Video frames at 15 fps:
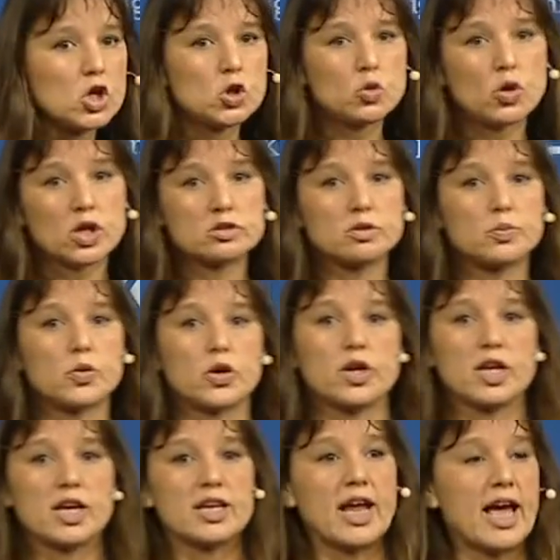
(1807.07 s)
who are
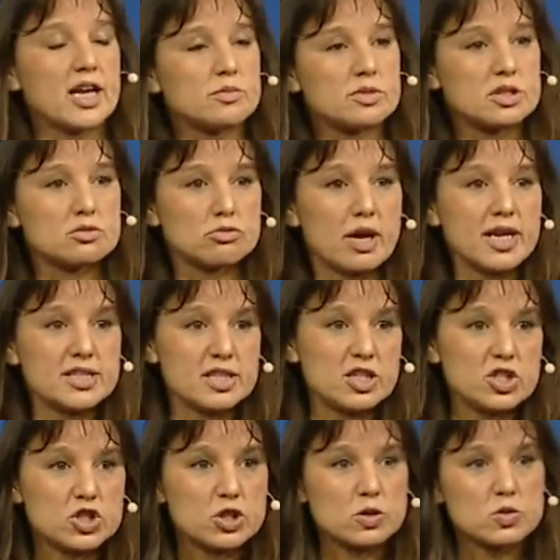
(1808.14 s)
reporting on animal rights
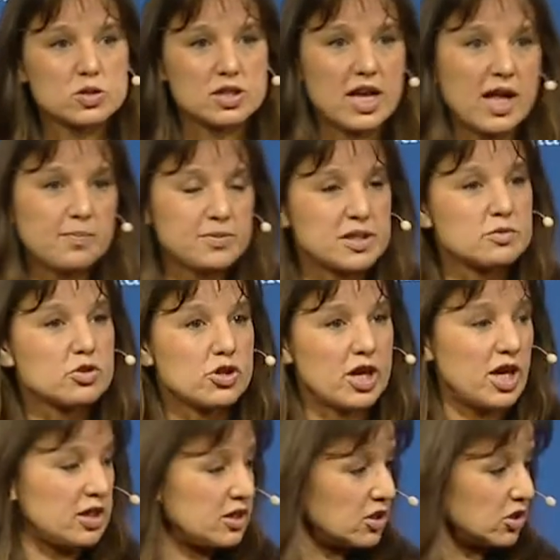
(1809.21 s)
issues and help them
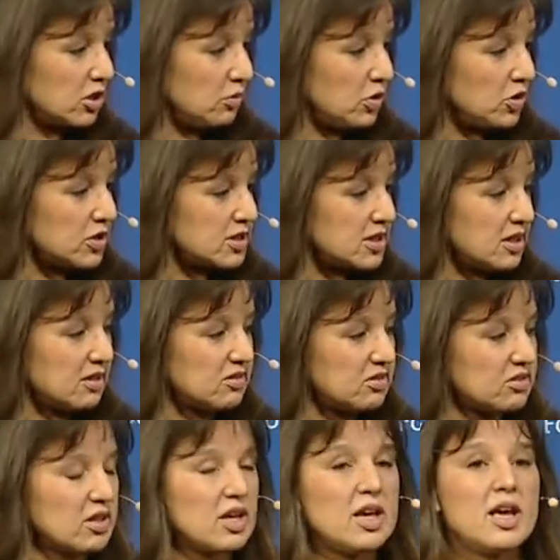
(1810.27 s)
create their communities.
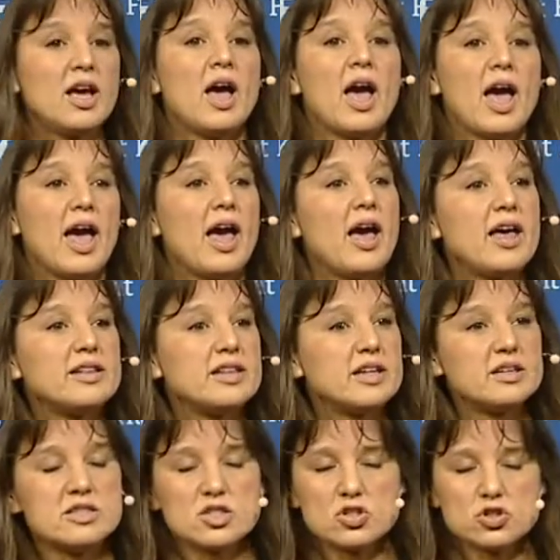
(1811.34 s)
And
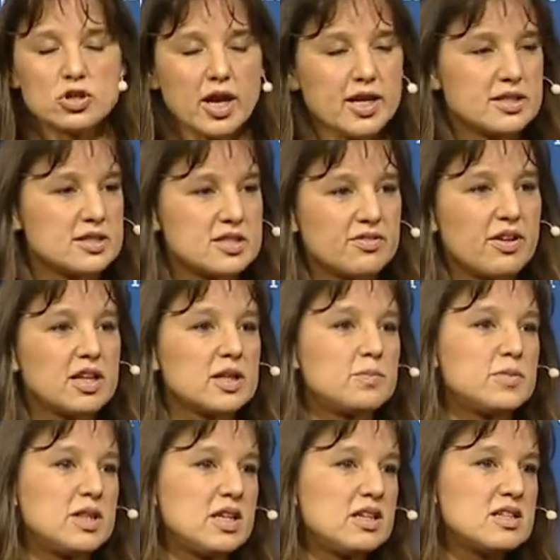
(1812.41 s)
they're trying to
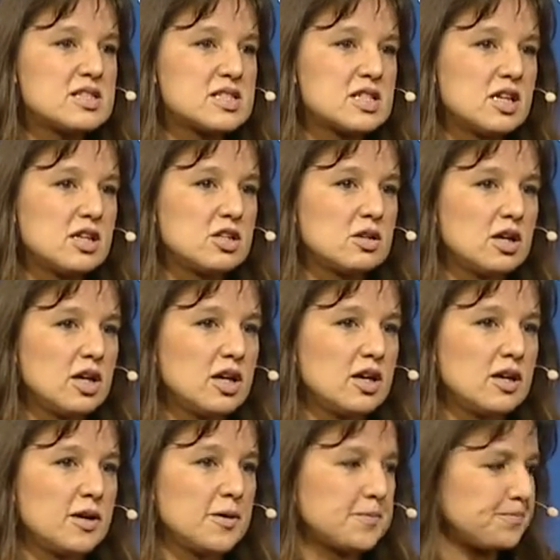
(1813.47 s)
develop these
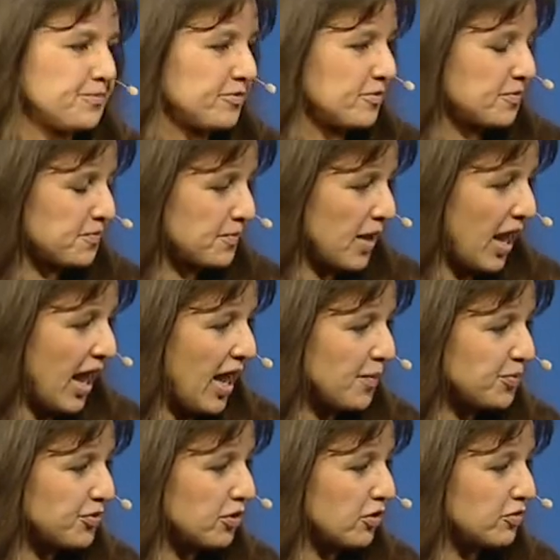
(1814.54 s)
um,
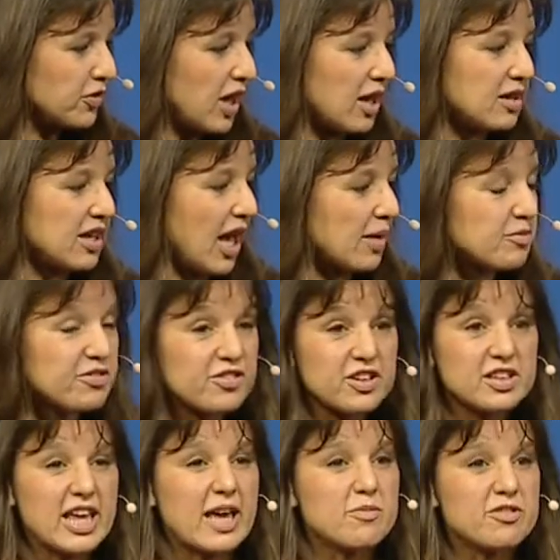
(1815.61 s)
apps of ga
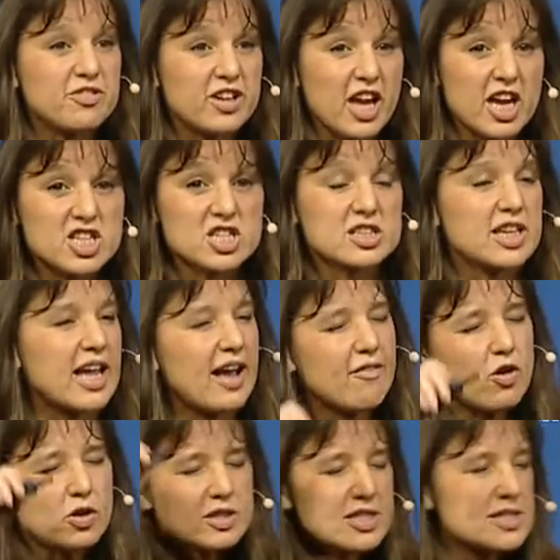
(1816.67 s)
gamification. They have
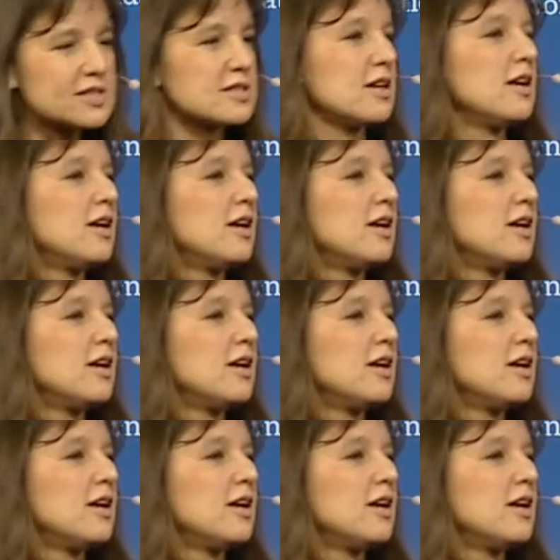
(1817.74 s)
all these.